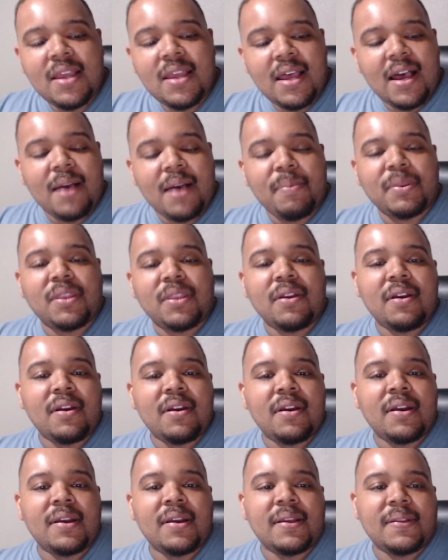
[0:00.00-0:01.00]
but
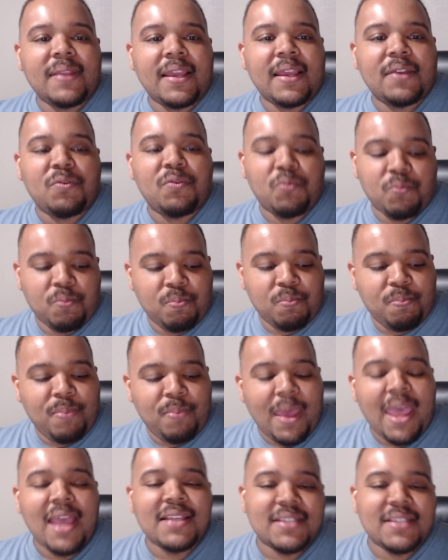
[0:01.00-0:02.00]
they're like
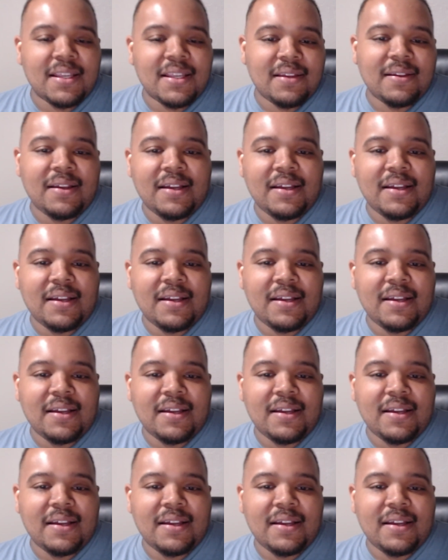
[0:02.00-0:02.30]
passing.